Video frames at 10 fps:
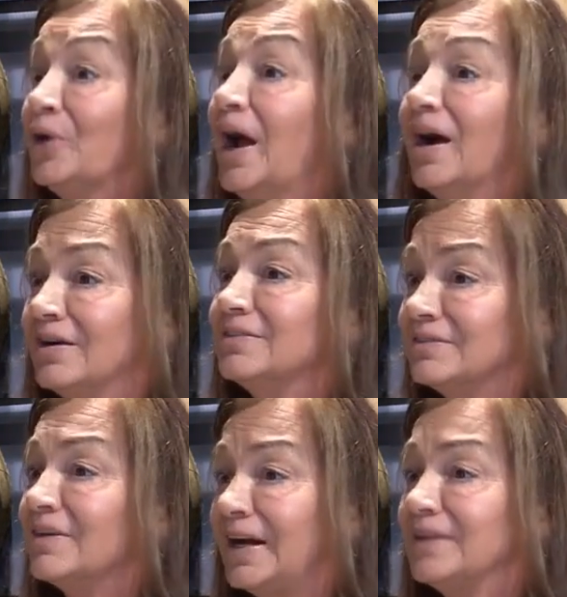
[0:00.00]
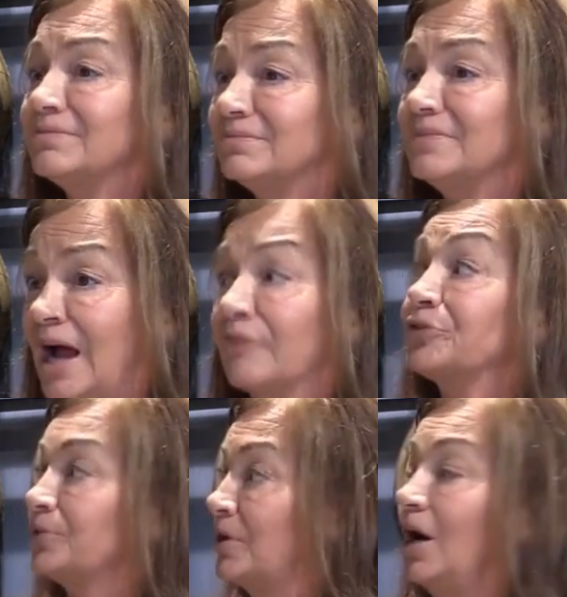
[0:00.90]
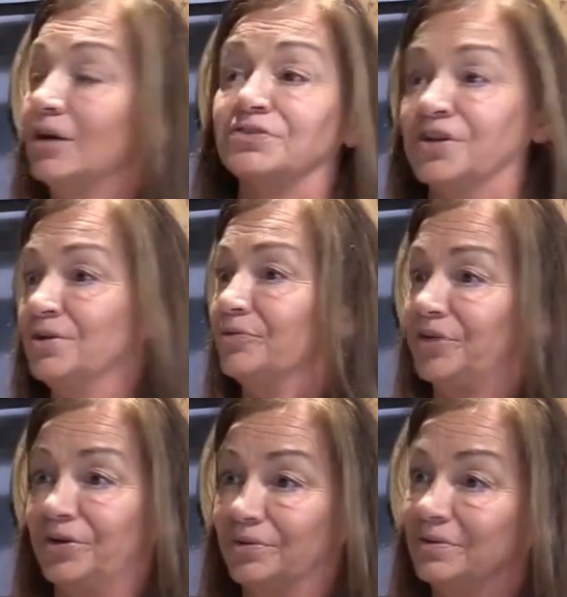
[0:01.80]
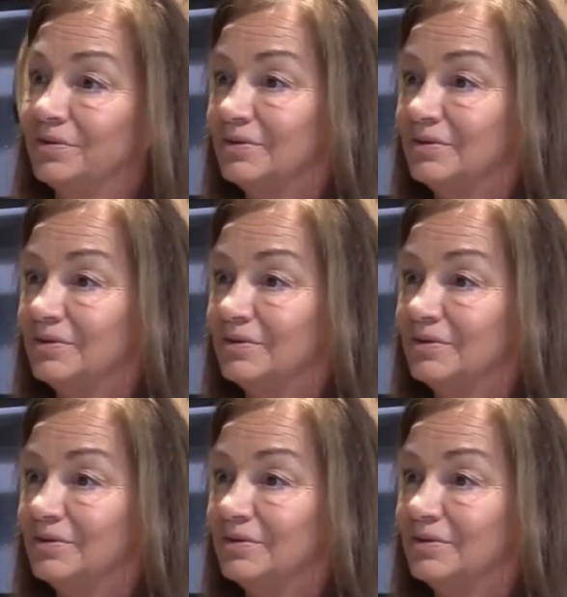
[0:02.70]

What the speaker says: Oh, yeah, right. After Kyle's interview.